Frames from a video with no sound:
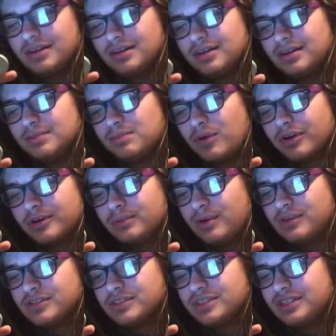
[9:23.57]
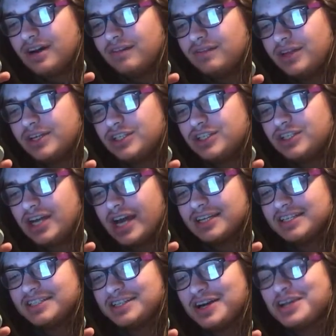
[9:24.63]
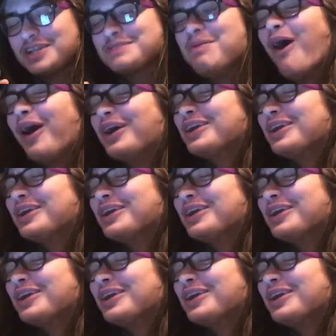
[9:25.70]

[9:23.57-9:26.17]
Mark moans softly as Jack sucks Mark